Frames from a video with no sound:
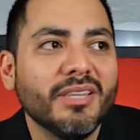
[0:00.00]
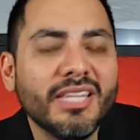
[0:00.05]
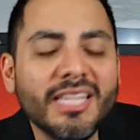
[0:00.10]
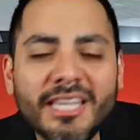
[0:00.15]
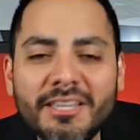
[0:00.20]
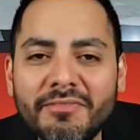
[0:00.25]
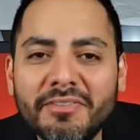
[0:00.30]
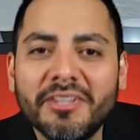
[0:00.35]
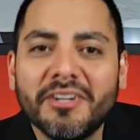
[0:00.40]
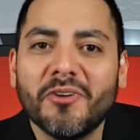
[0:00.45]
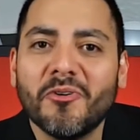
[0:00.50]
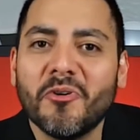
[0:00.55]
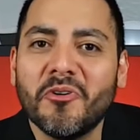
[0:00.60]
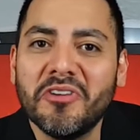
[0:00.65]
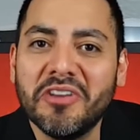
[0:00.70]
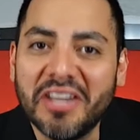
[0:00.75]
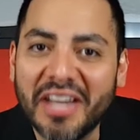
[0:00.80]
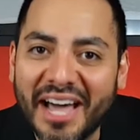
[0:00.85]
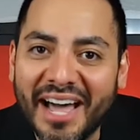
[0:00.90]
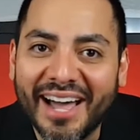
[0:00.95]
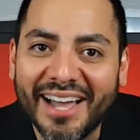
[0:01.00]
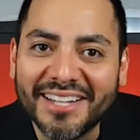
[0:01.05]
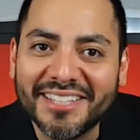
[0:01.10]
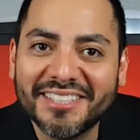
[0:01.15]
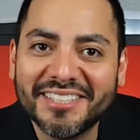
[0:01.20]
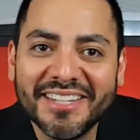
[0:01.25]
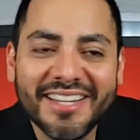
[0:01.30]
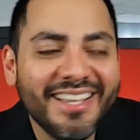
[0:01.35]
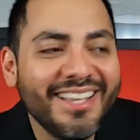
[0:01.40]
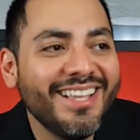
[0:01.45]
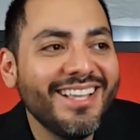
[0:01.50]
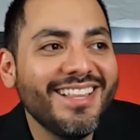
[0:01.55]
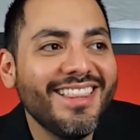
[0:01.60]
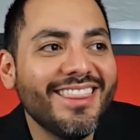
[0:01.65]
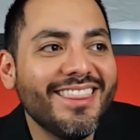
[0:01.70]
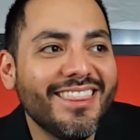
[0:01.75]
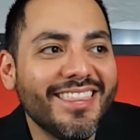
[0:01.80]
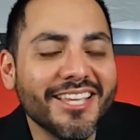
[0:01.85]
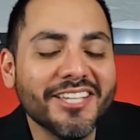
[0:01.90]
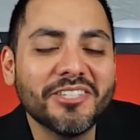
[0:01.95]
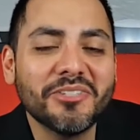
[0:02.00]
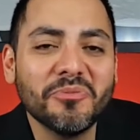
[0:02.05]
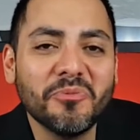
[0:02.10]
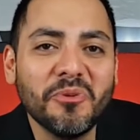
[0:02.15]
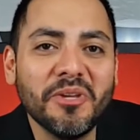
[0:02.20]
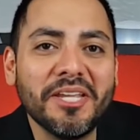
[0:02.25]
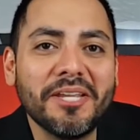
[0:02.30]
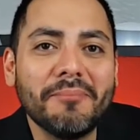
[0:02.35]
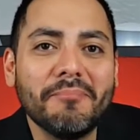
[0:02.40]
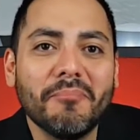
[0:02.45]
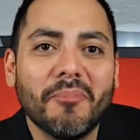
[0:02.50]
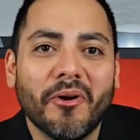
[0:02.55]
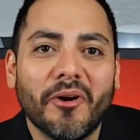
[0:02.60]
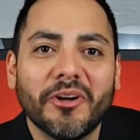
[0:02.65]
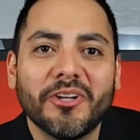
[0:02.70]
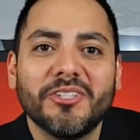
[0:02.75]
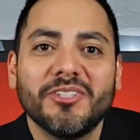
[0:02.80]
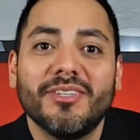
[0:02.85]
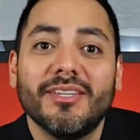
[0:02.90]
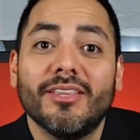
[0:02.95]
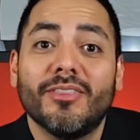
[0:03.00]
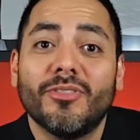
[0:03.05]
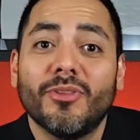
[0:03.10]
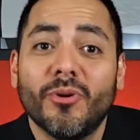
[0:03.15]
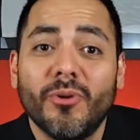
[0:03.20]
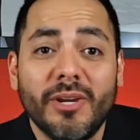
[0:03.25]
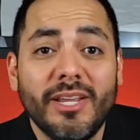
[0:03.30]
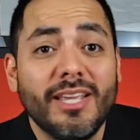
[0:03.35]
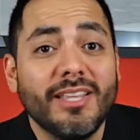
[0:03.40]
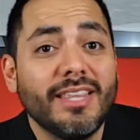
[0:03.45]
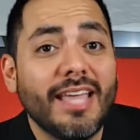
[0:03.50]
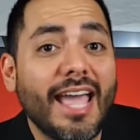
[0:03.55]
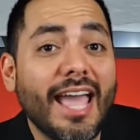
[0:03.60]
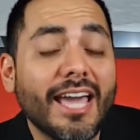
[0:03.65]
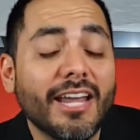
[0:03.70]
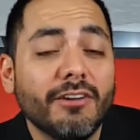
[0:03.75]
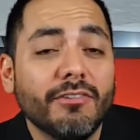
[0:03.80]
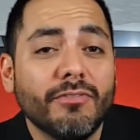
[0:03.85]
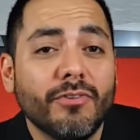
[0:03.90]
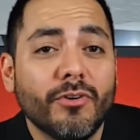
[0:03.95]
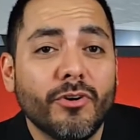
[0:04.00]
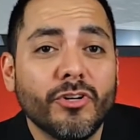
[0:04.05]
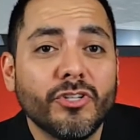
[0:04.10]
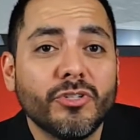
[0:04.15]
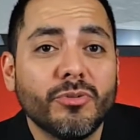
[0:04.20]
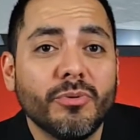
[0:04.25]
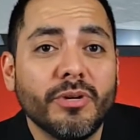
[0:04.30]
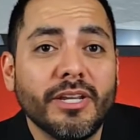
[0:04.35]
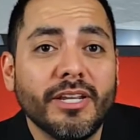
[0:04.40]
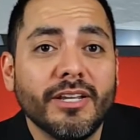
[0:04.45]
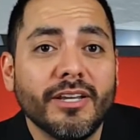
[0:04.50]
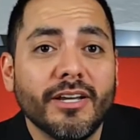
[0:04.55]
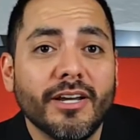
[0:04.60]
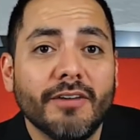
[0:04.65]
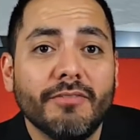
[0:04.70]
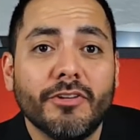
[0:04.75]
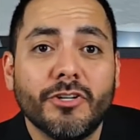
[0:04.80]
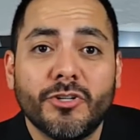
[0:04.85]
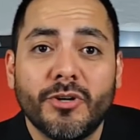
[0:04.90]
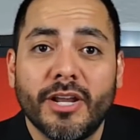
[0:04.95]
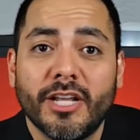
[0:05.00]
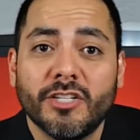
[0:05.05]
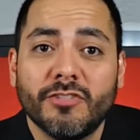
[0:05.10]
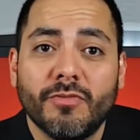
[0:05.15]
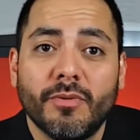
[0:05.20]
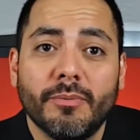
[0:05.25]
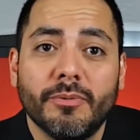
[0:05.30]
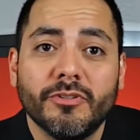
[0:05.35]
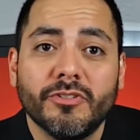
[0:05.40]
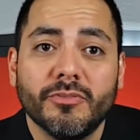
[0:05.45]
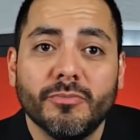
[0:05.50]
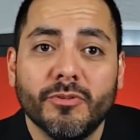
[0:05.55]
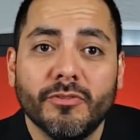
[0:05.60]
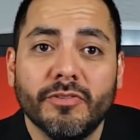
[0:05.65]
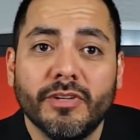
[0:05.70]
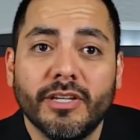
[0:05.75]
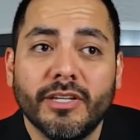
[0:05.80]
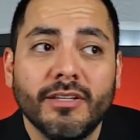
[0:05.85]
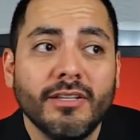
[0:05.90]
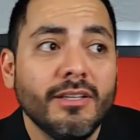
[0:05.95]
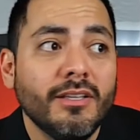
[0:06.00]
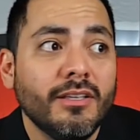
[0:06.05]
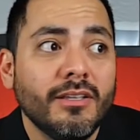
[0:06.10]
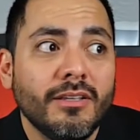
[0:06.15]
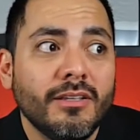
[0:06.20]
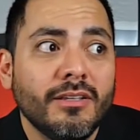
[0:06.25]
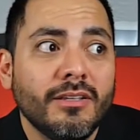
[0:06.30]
Believe it or not, this week marks the 30th anniversary of the Transformers the movie.